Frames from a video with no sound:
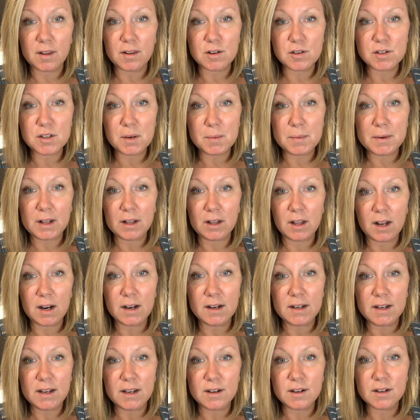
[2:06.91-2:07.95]
There's going to be a lot of
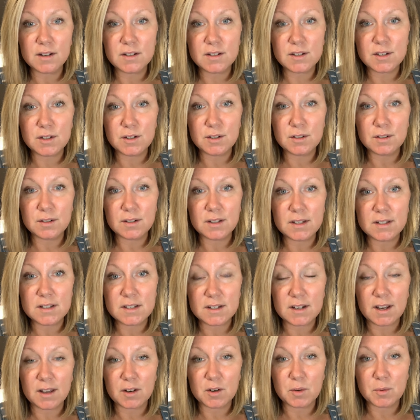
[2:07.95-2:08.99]
need to get
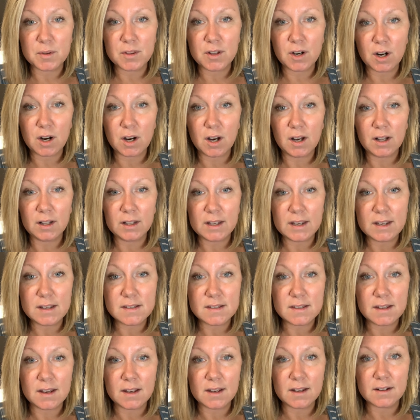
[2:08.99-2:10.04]
together with our
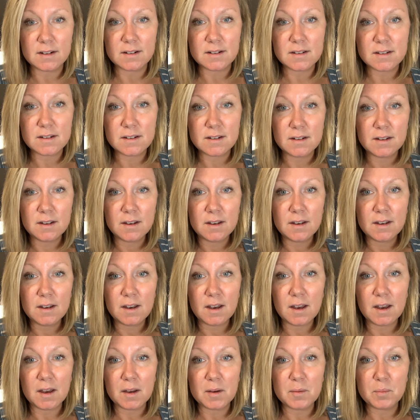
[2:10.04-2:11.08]
colleagues and
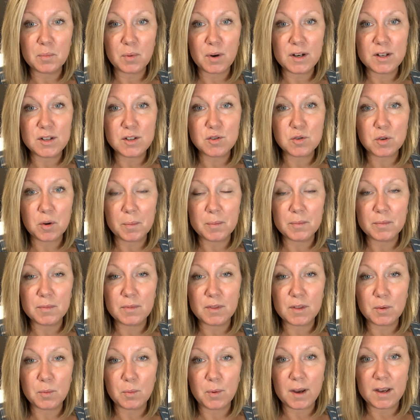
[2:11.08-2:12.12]
brainstorm
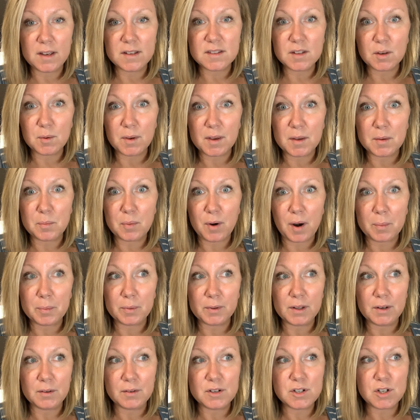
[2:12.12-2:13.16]
the ways that we can
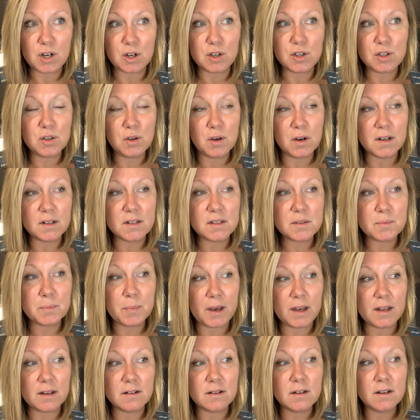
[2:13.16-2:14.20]
properly reach our students. But